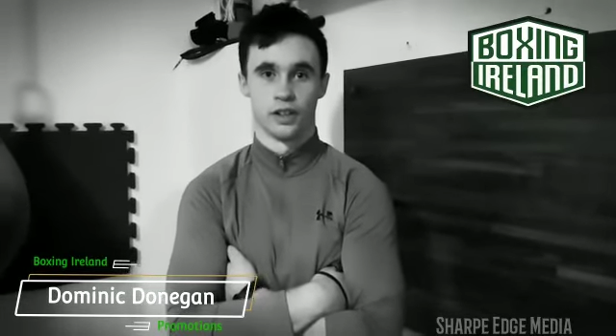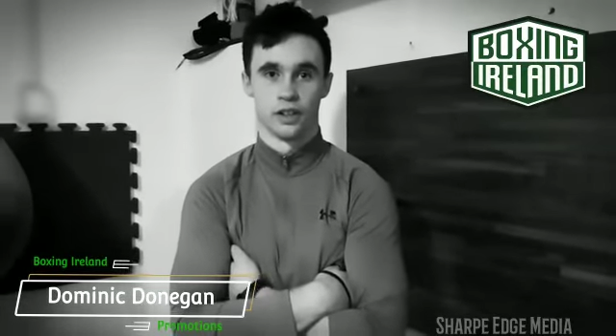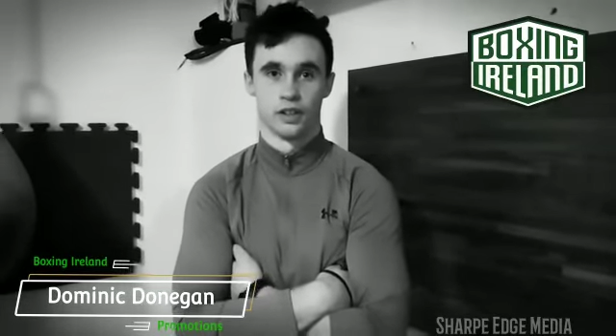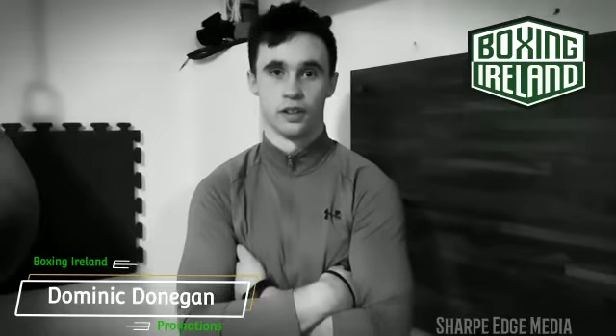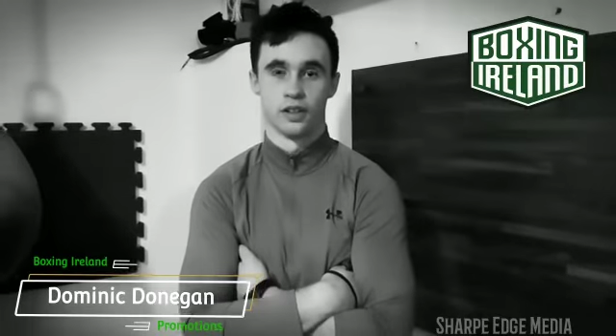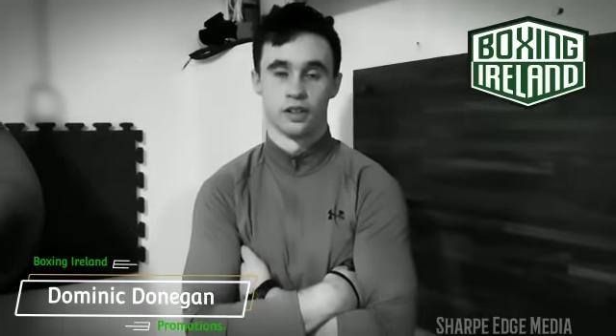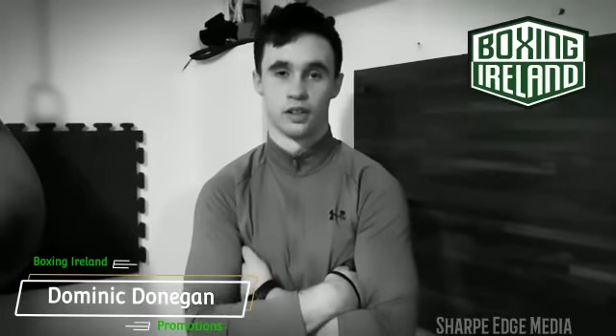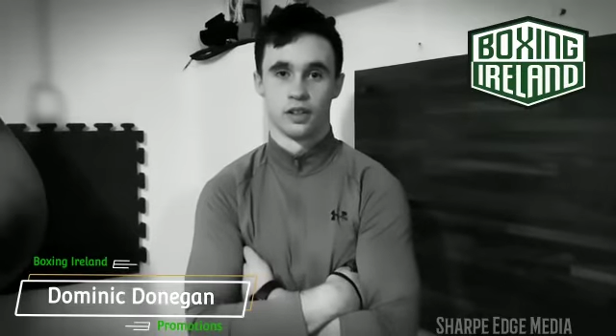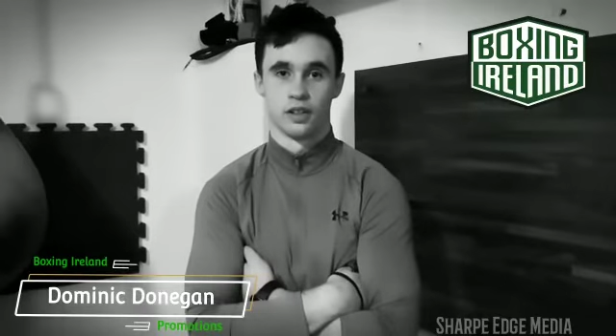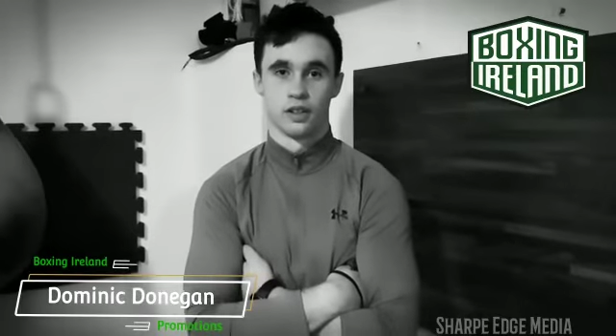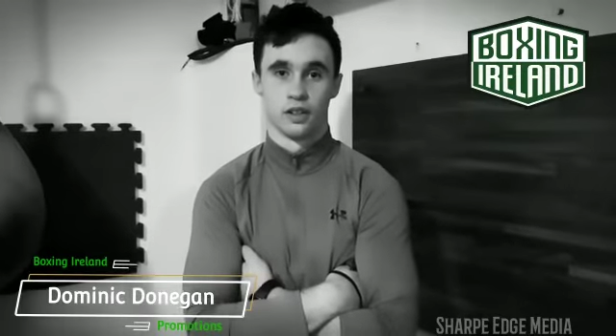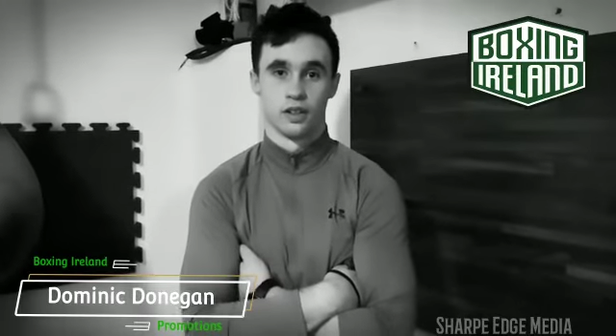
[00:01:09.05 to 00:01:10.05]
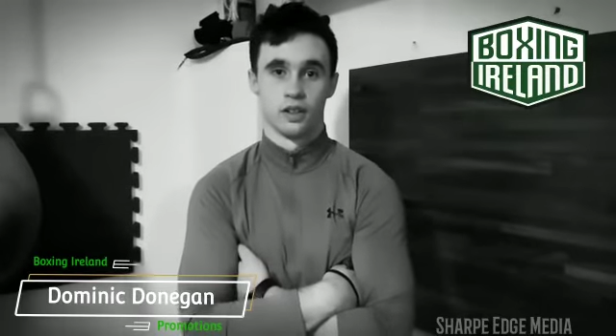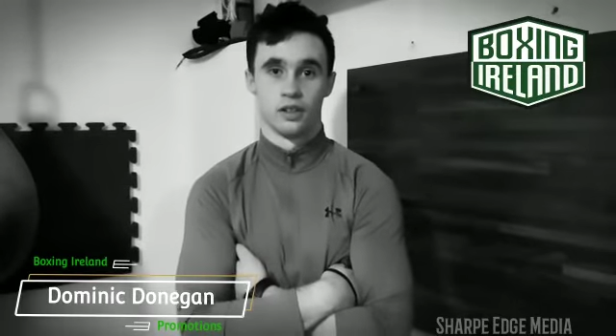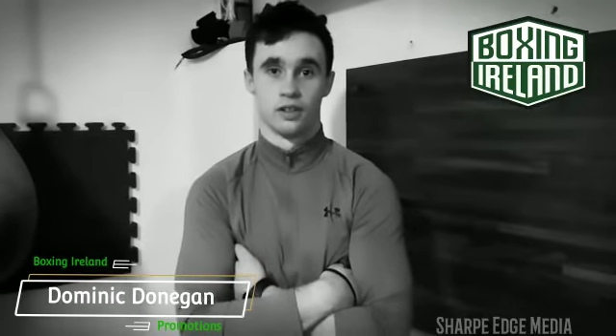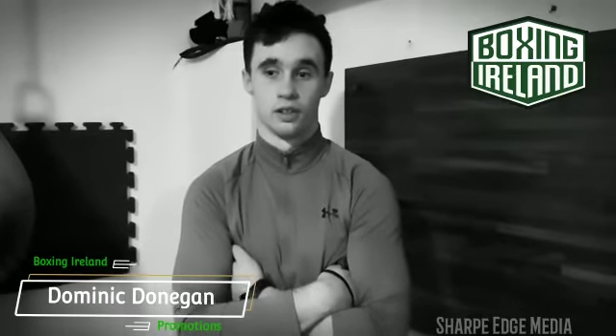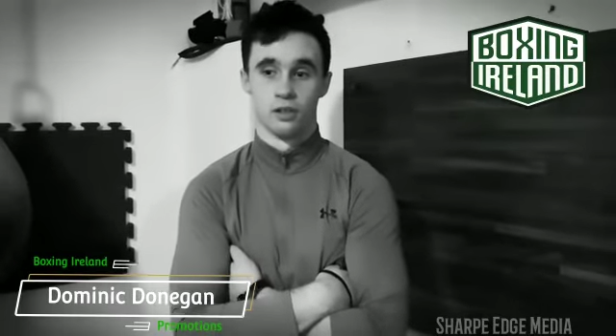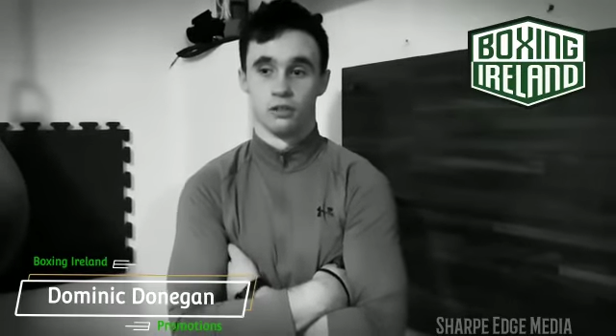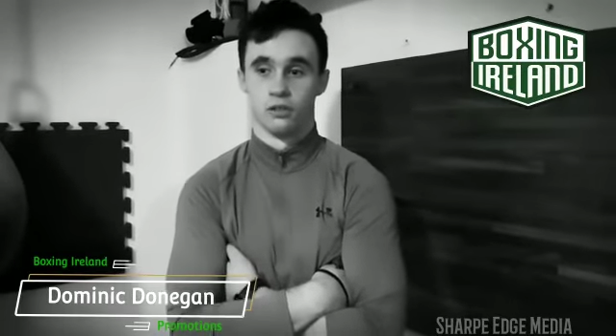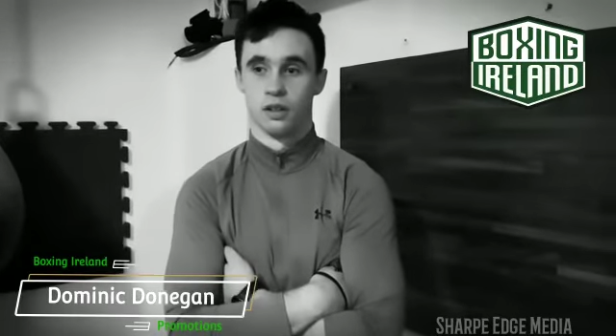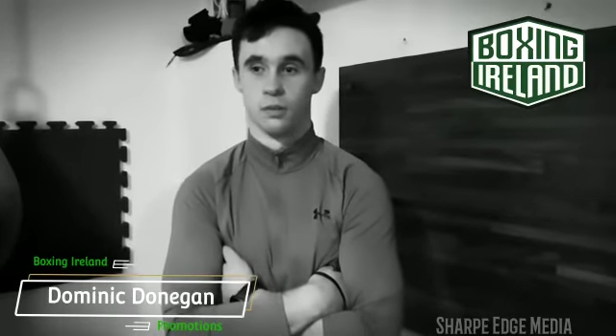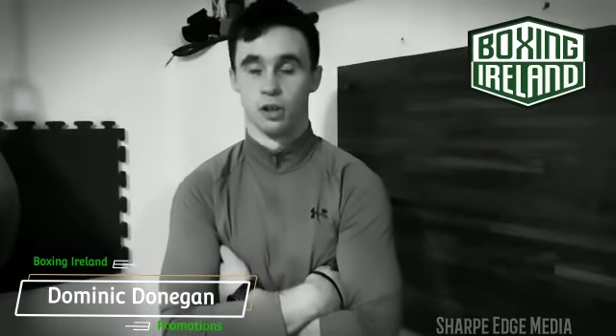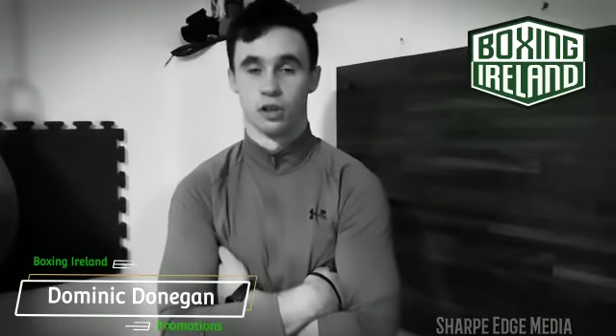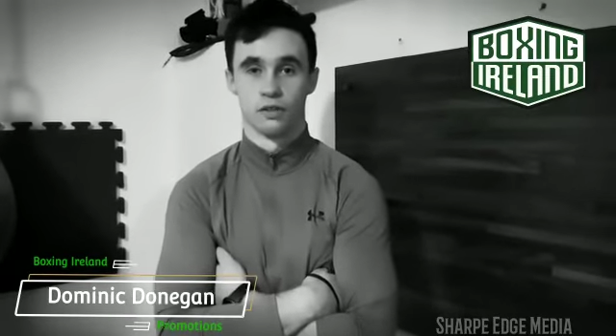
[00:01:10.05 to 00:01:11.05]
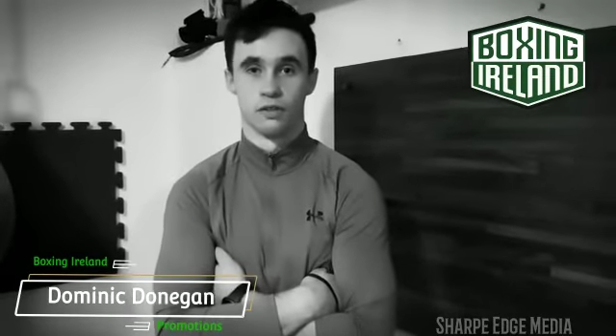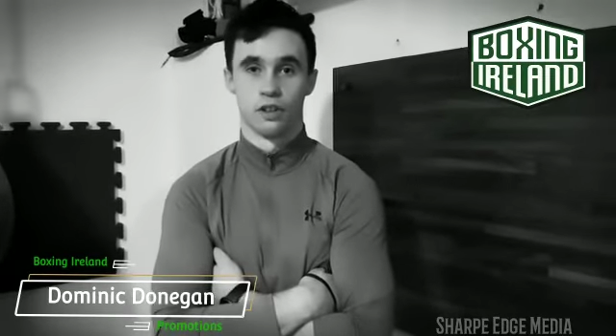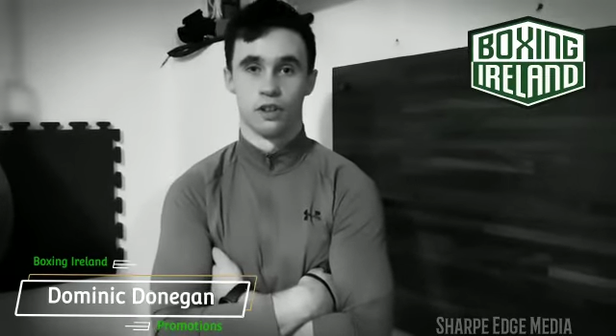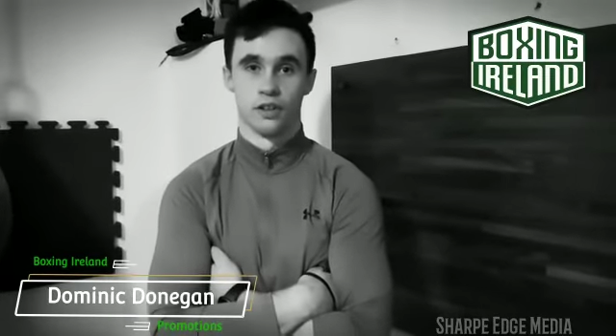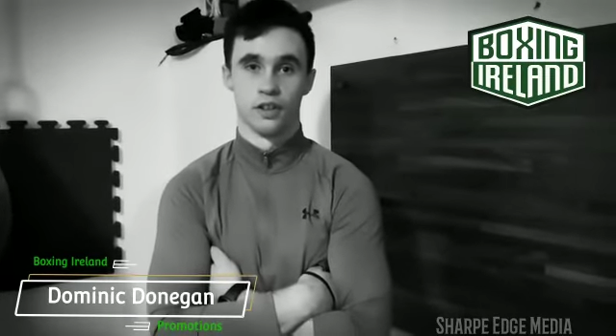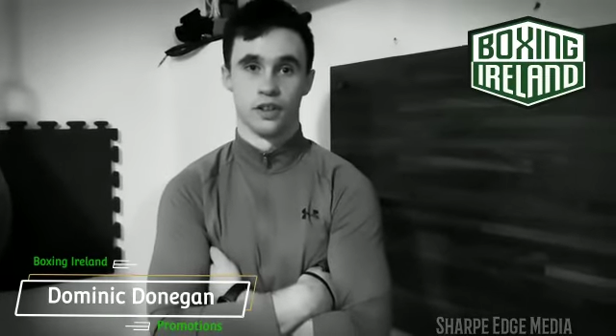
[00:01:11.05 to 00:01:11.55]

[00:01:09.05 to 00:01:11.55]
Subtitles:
and so I'm looking forward